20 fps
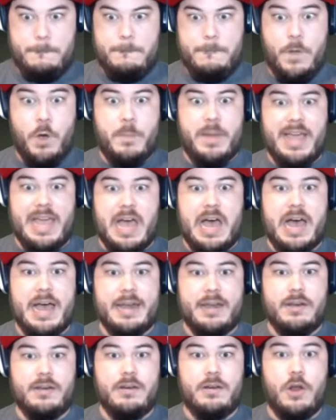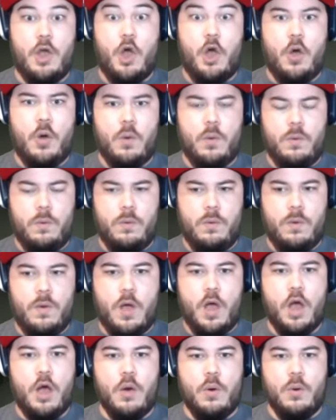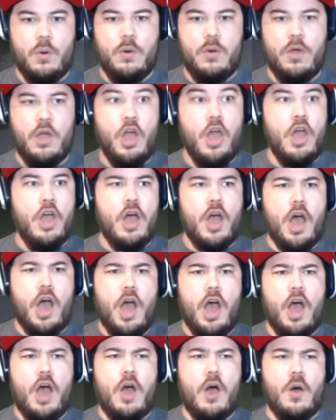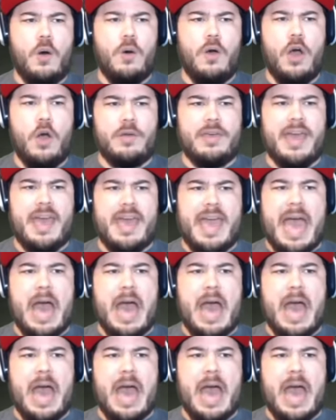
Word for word: Oh my god. Oh, oh, oh, okay.